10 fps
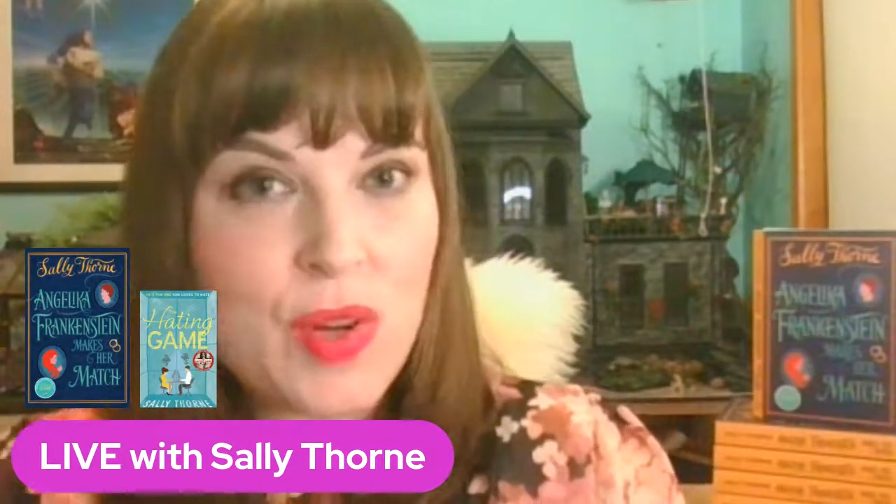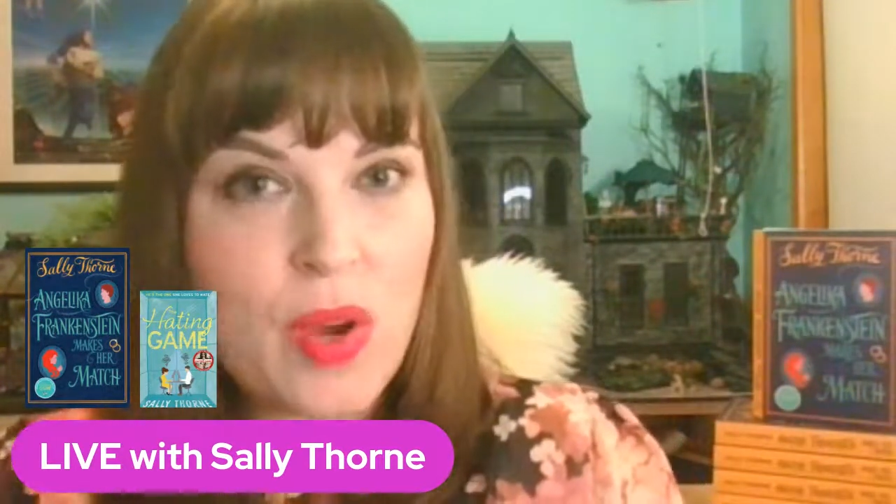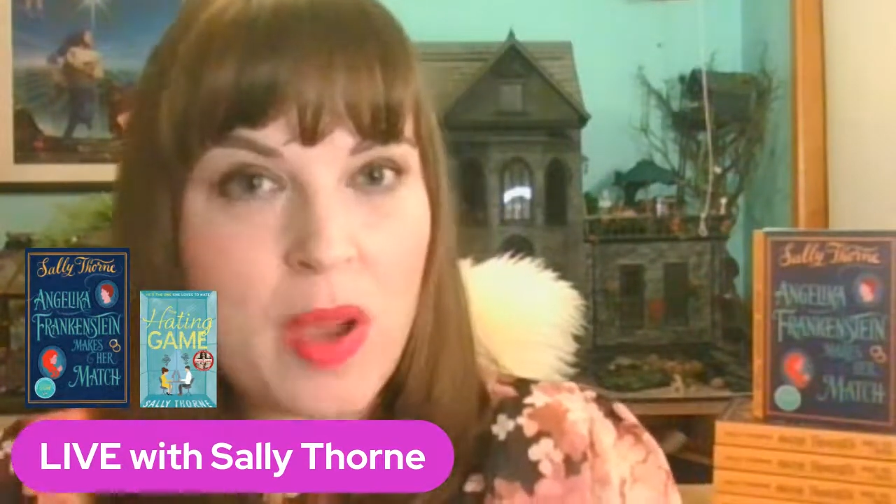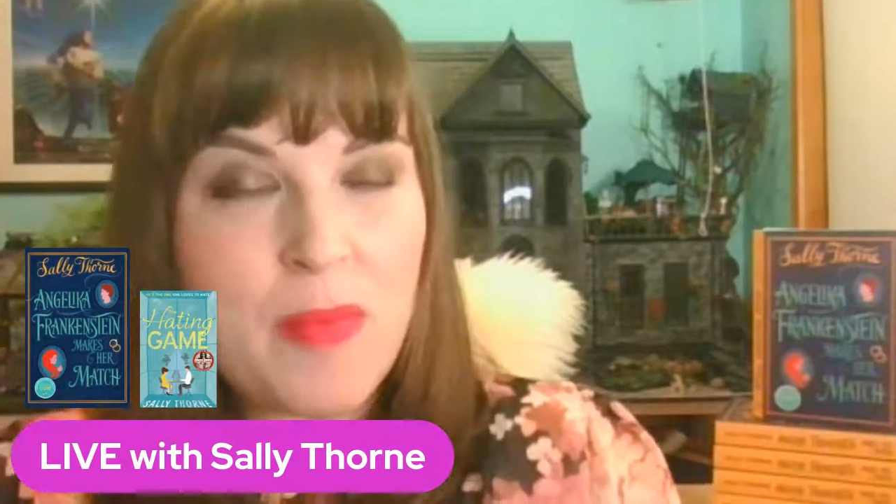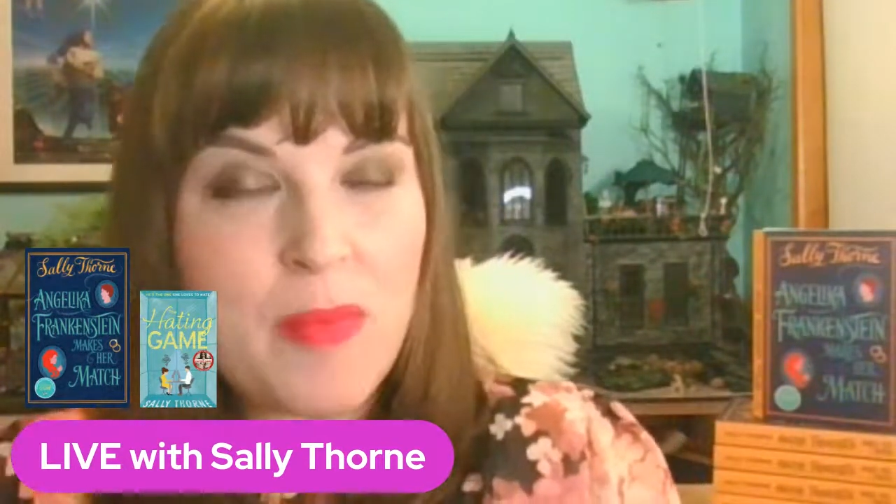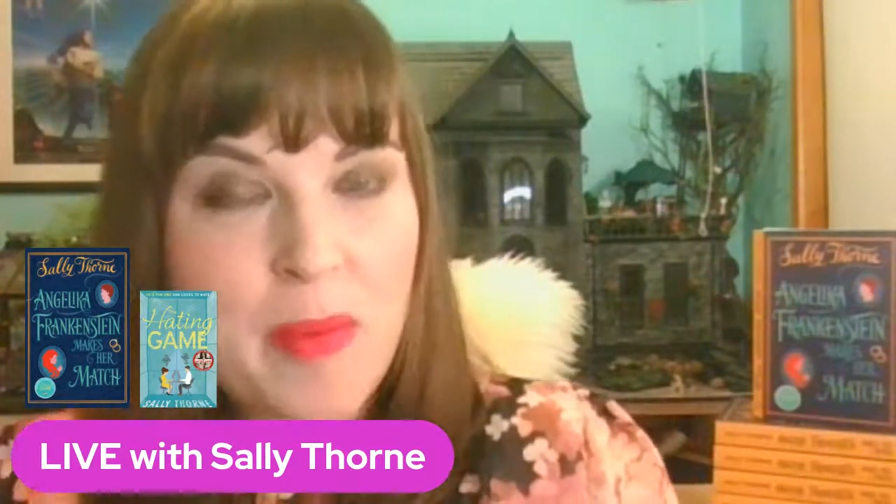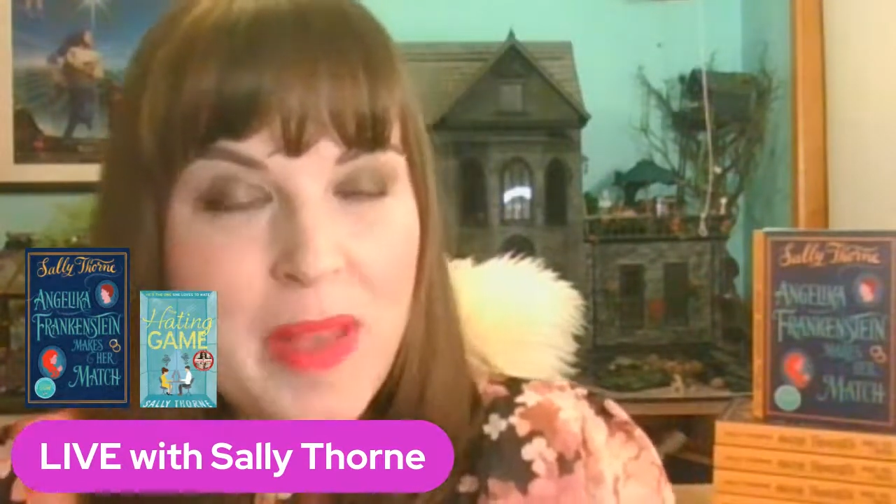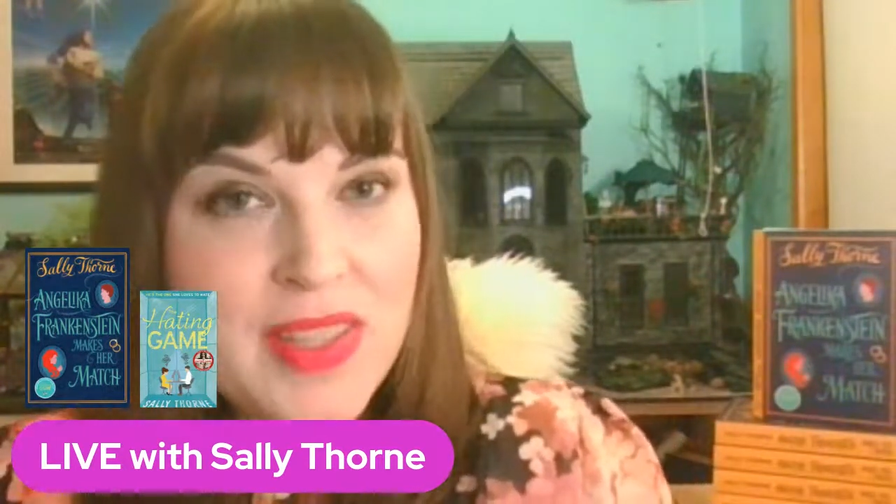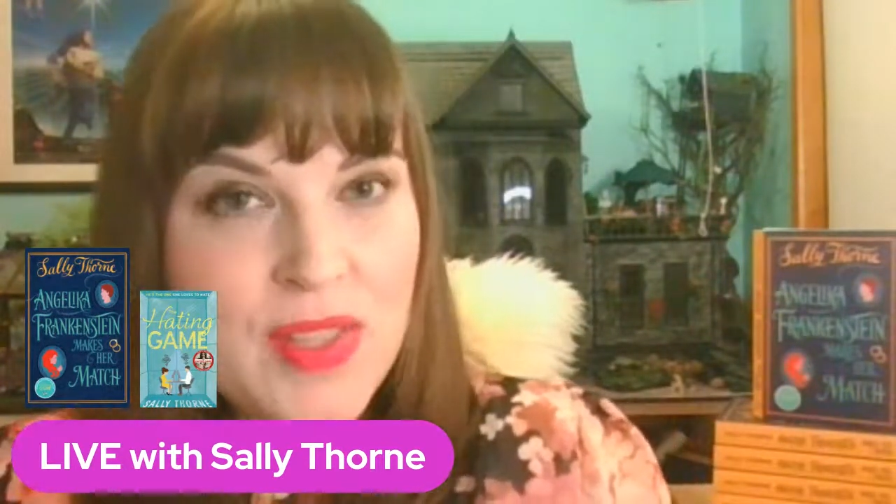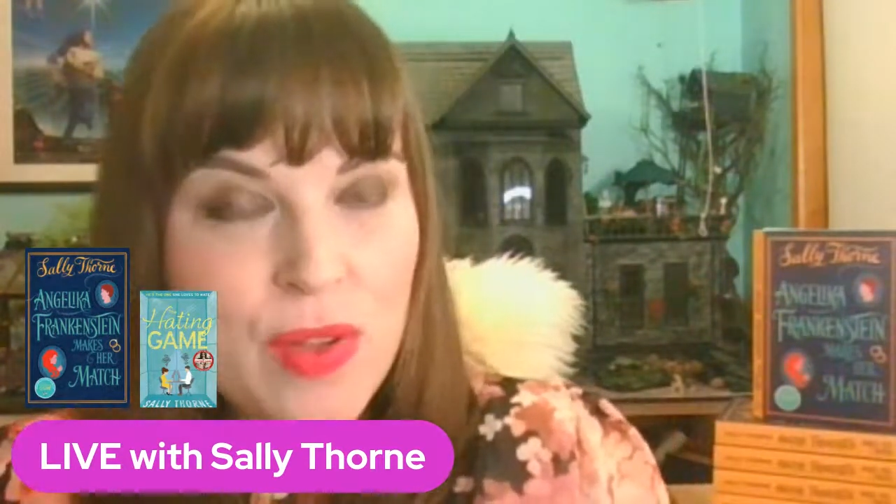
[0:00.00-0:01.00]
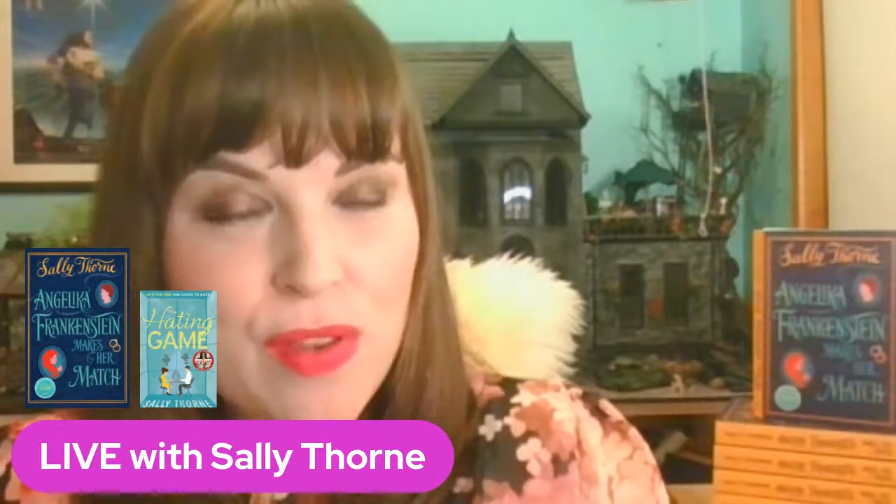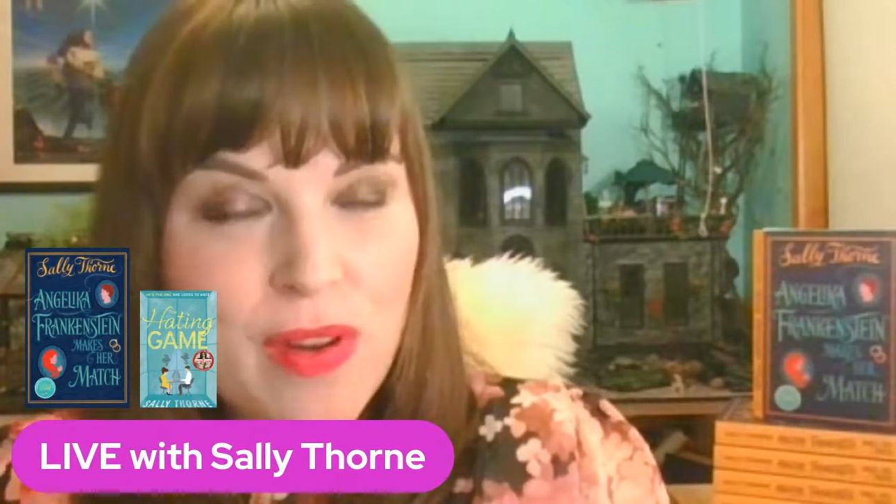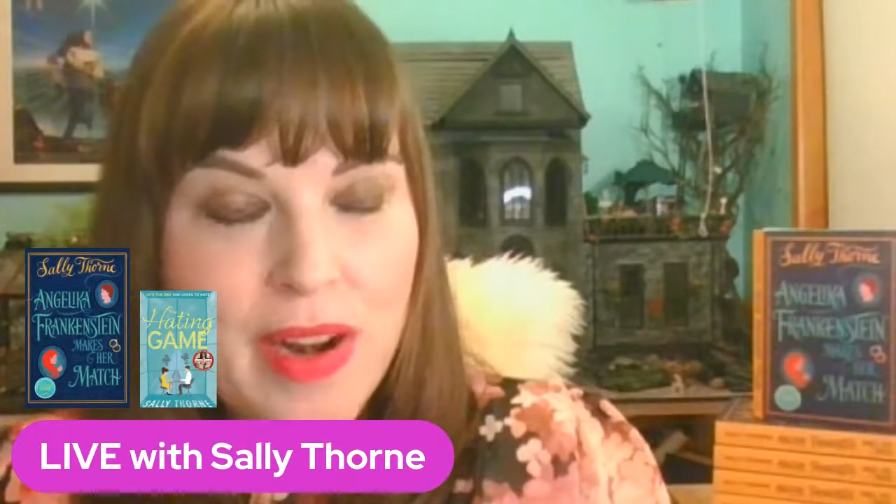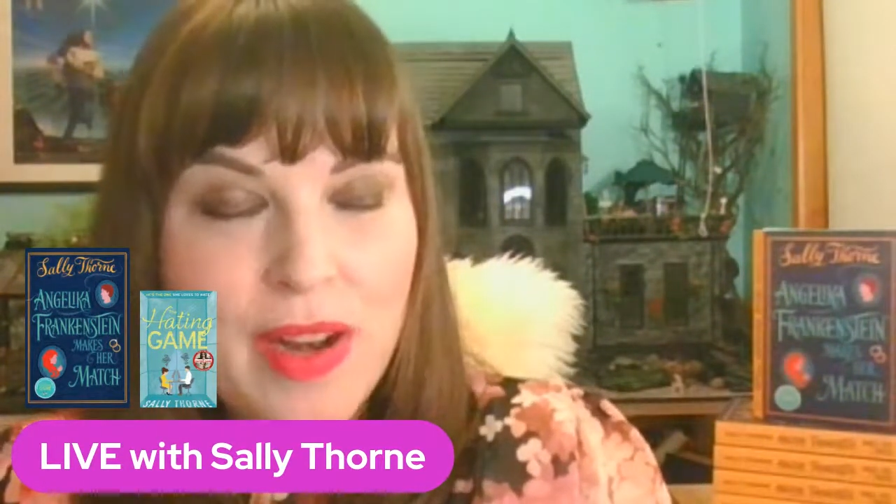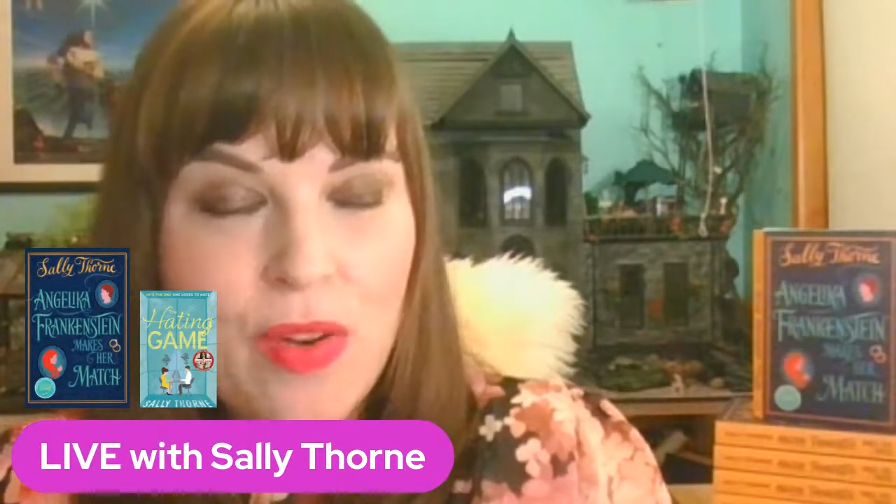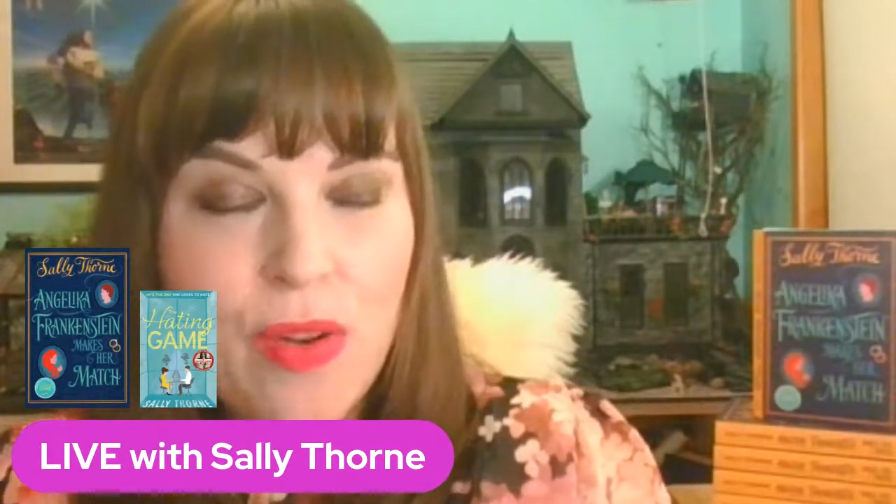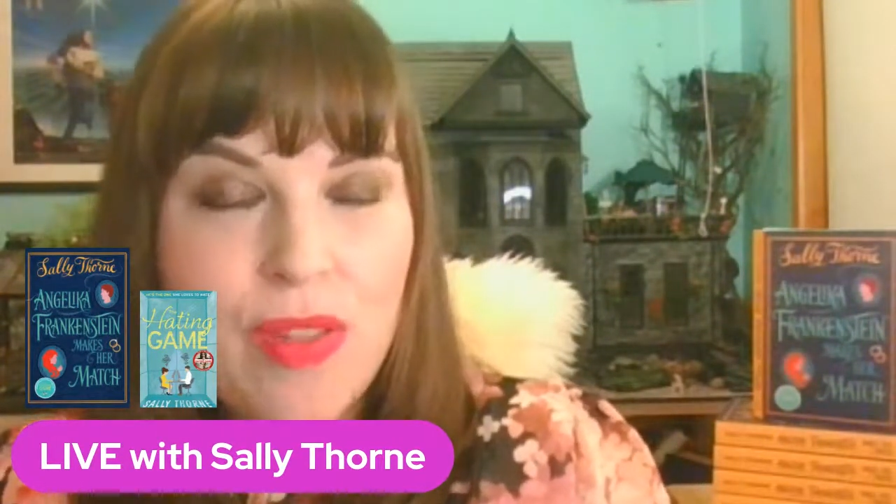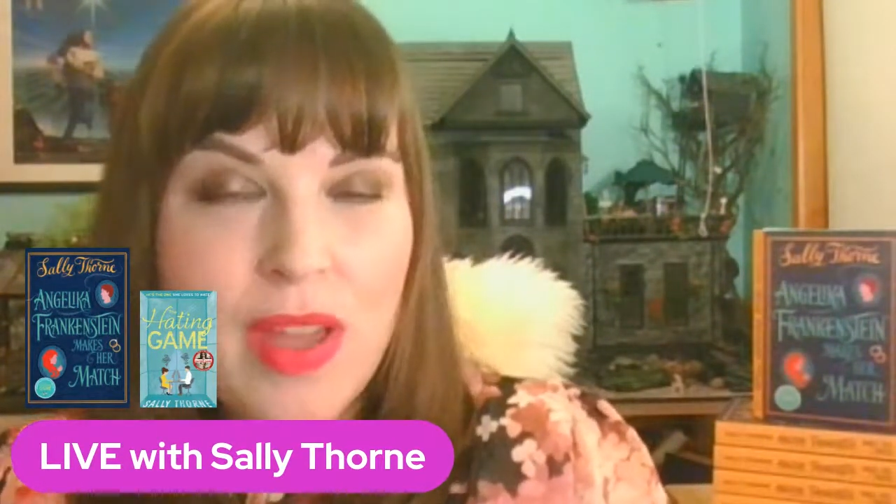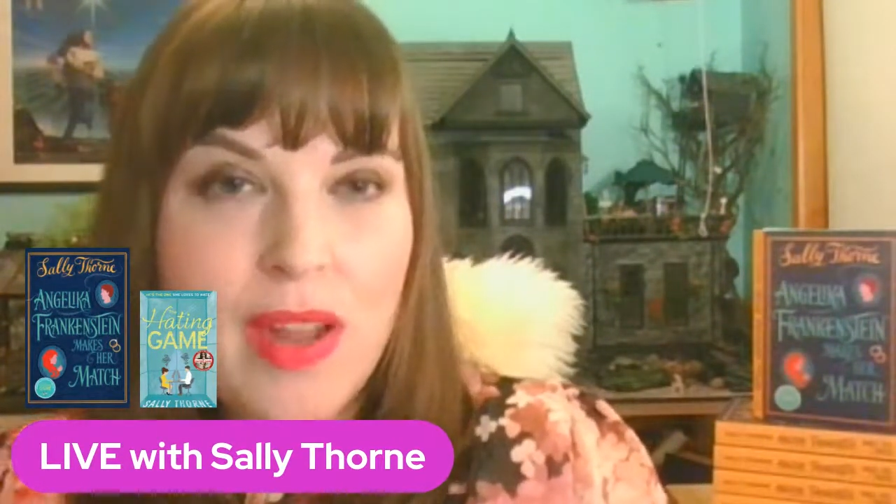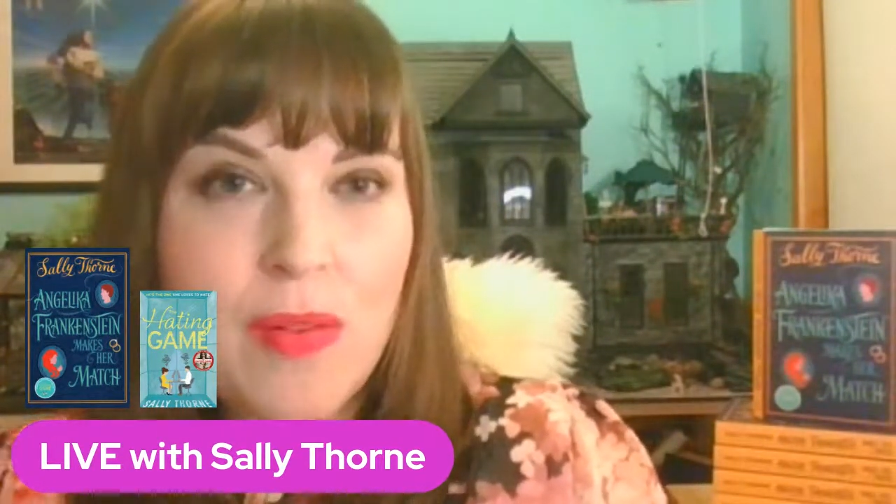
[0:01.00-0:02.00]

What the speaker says: I'm a romance author, and I know that